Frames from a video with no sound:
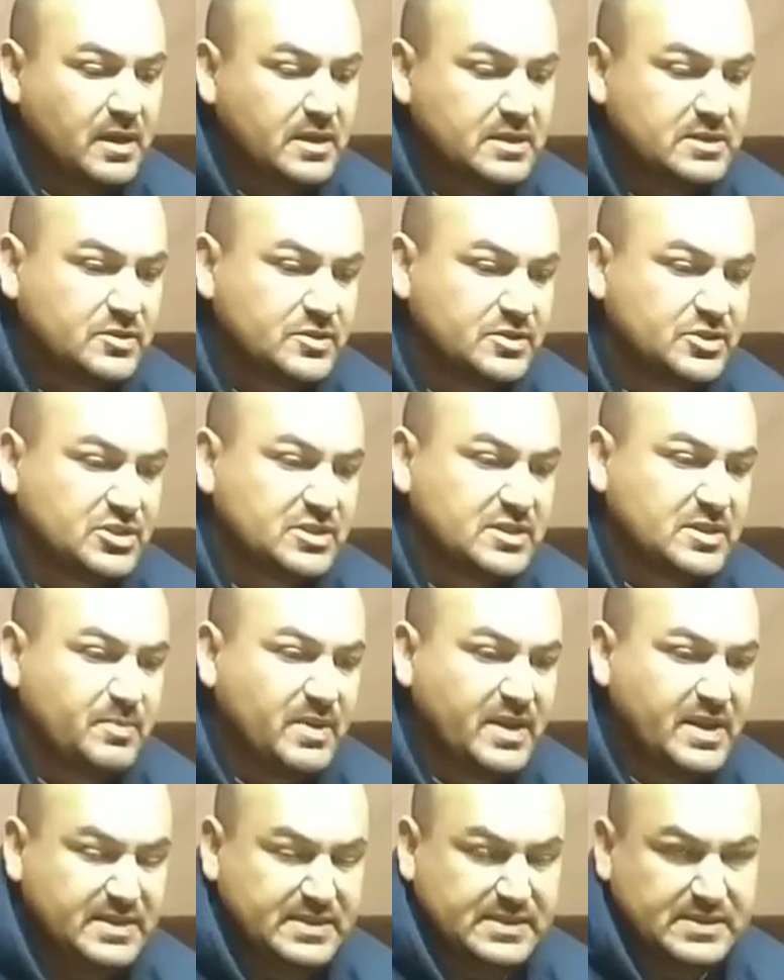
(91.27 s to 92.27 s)
So it just
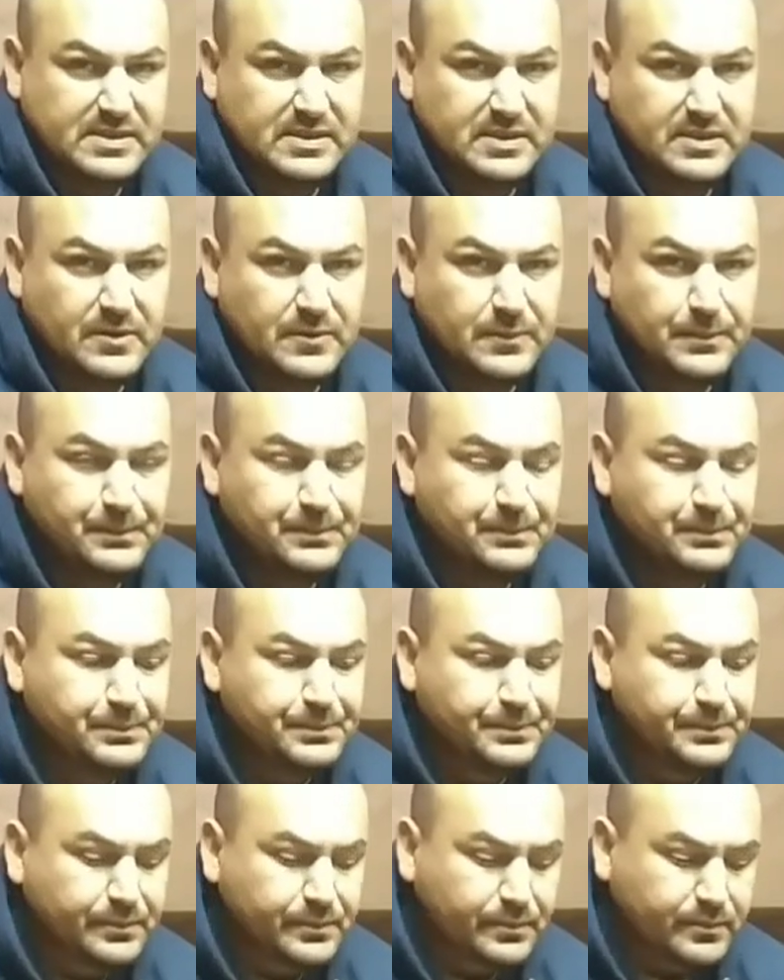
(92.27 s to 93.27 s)
depends,
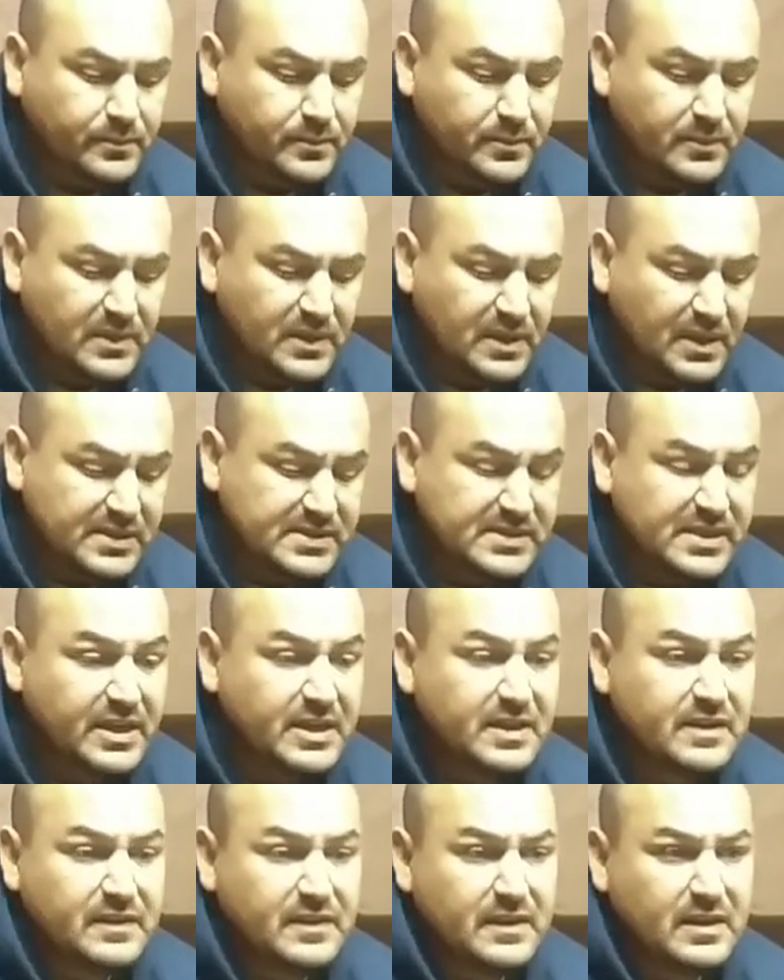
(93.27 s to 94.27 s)

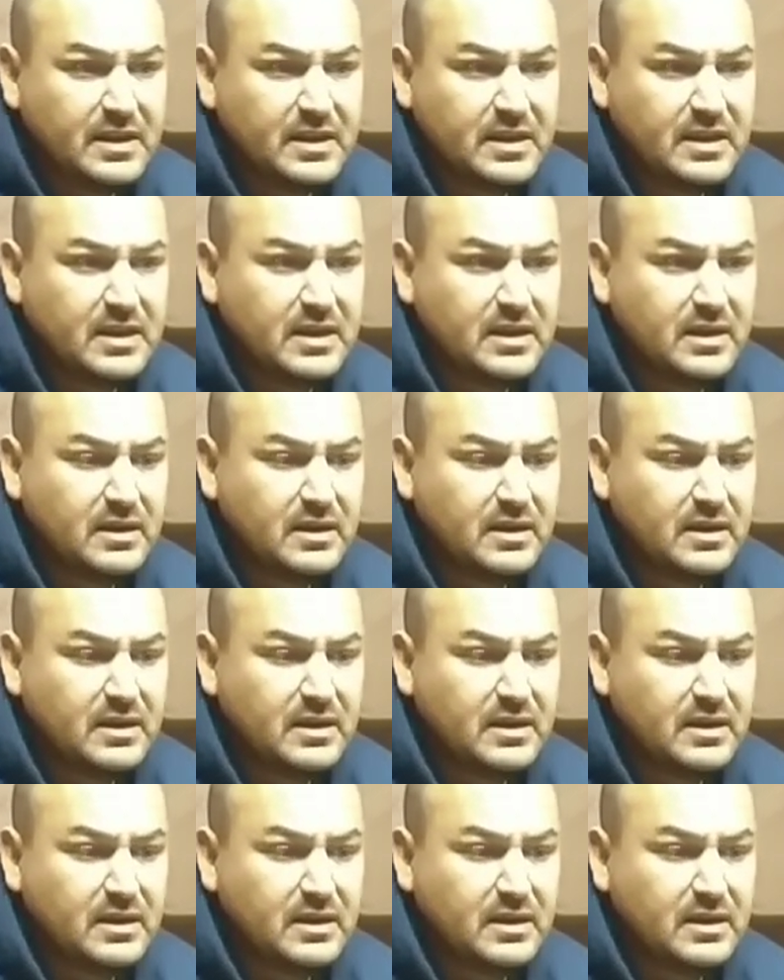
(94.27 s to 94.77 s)
Second thing,